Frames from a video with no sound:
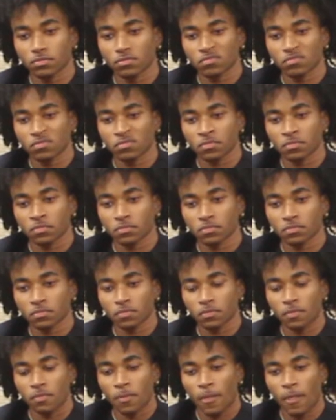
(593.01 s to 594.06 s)

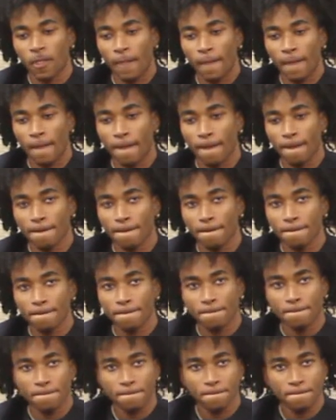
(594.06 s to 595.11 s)

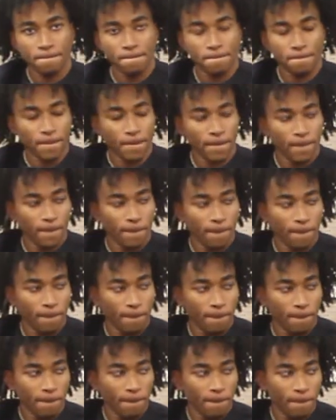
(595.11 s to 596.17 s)

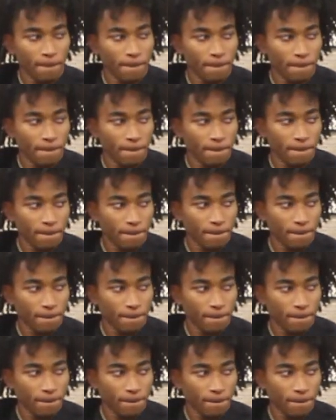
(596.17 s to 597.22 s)

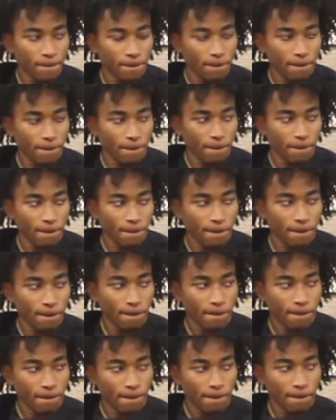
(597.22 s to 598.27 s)

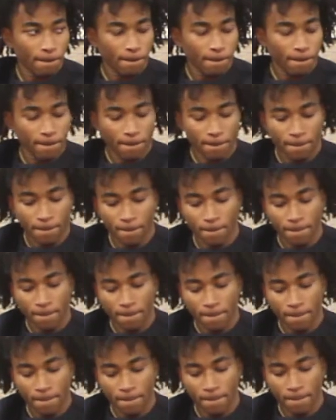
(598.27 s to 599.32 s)

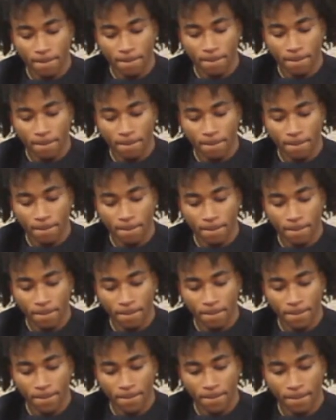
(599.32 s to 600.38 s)

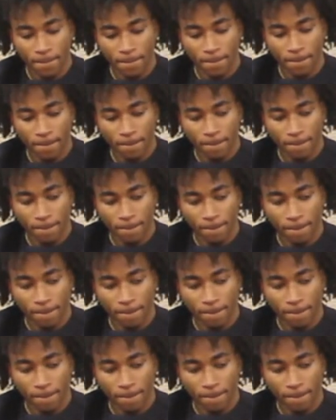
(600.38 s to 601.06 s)
No words are spoken by the person on screen.